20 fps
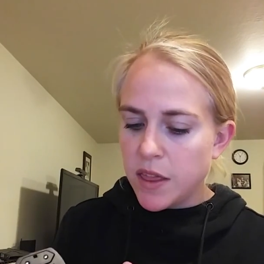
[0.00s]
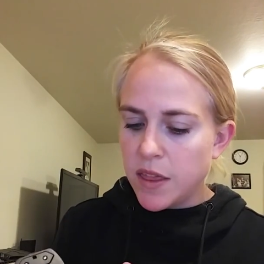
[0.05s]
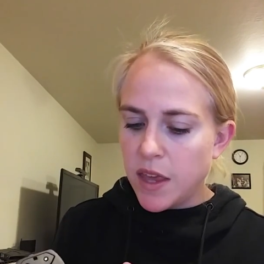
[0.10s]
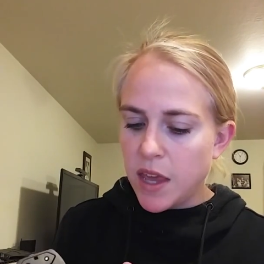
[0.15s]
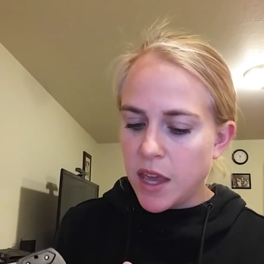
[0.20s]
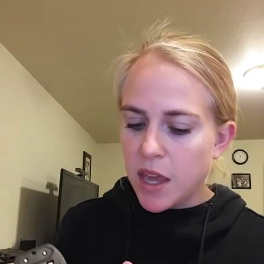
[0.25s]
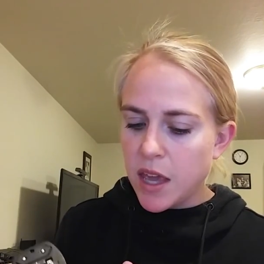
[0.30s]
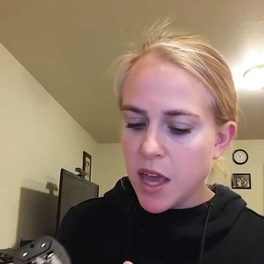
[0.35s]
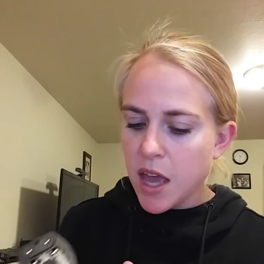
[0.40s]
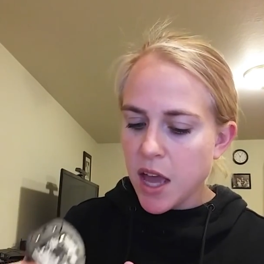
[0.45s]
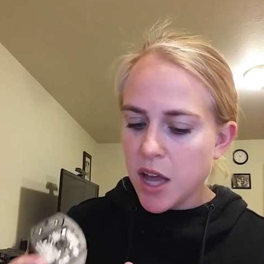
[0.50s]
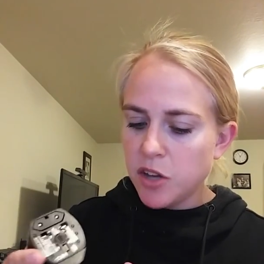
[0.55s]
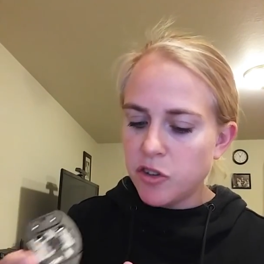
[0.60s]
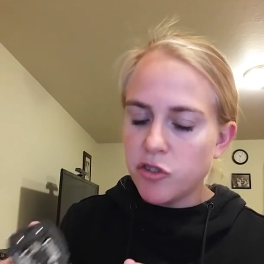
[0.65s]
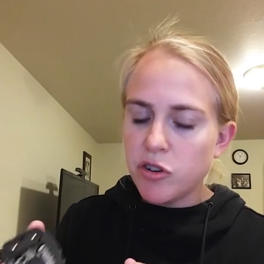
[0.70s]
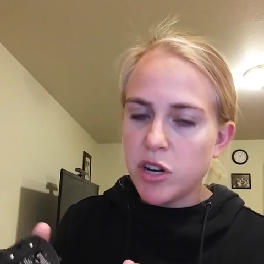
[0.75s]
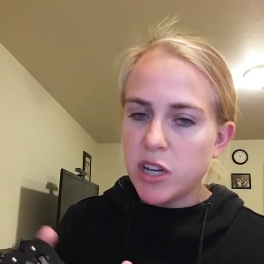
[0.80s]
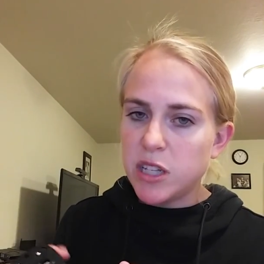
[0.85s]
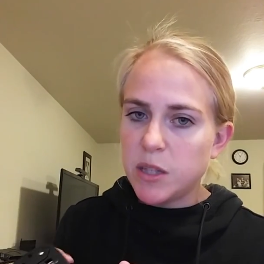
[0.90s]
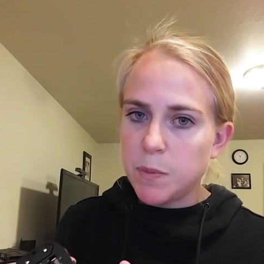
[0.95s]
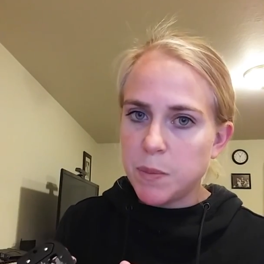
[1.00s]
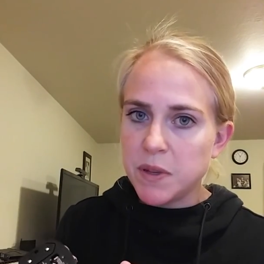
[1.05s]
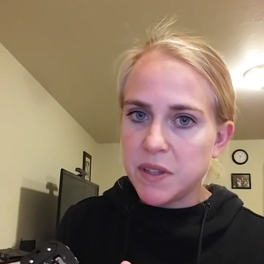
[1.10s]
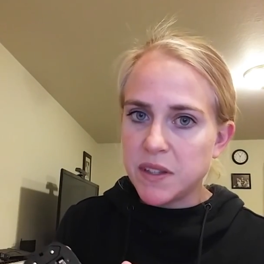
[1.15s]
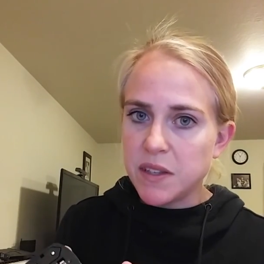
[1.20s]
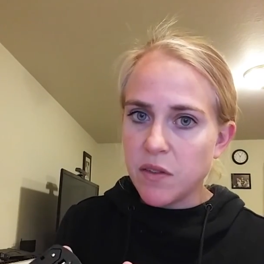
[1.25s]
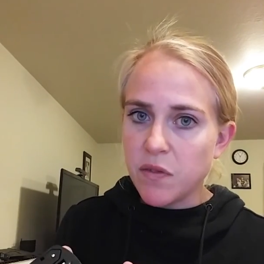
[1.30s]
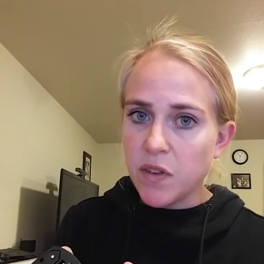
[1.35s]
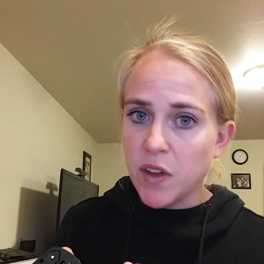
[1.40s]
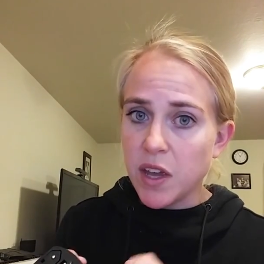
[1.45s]
the country
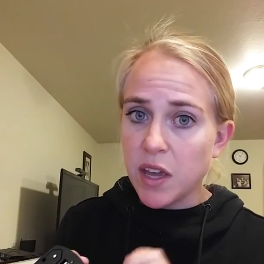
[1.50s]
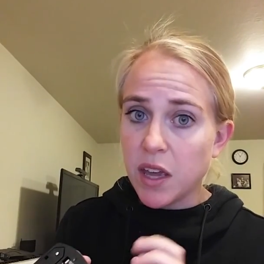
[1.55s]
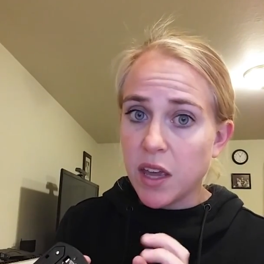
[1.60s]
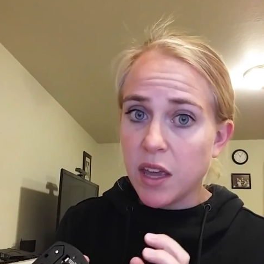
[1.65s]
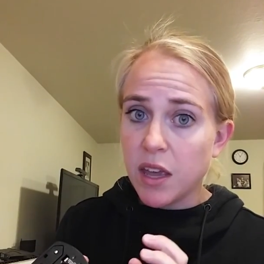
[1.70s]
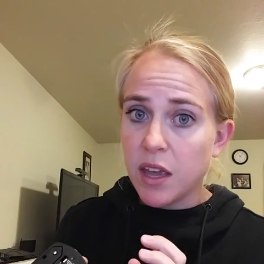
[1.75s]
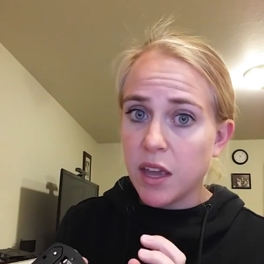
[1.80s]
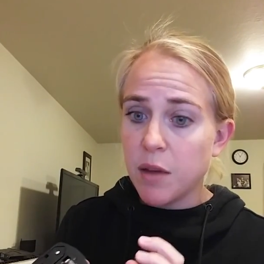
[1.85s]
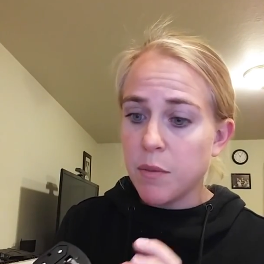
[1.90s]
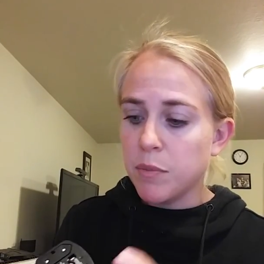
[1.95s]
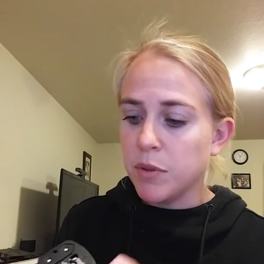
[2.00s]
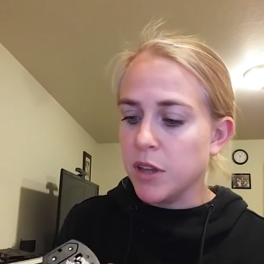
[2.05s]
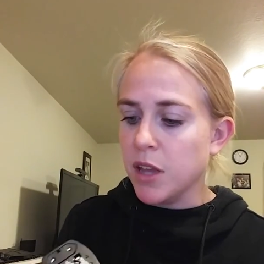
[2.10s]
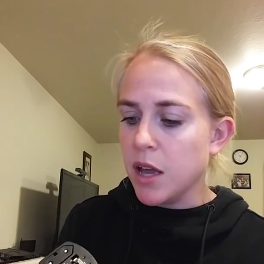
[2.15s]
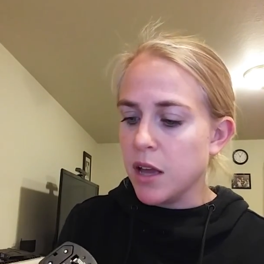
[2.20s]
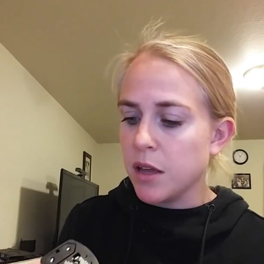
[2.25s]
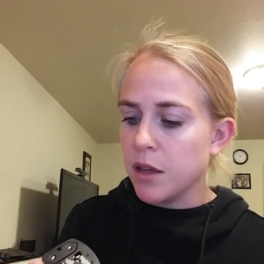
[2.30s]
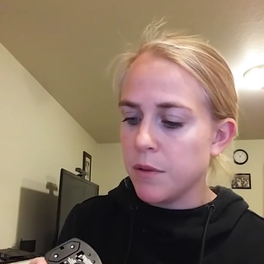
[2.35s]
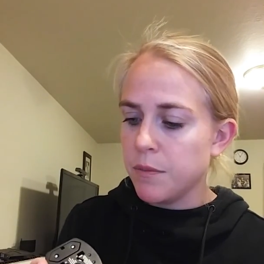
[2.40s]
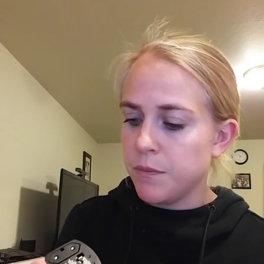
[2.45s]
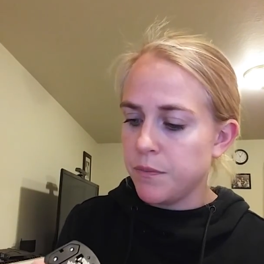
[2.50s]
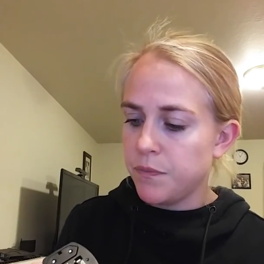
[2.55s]
specific plug.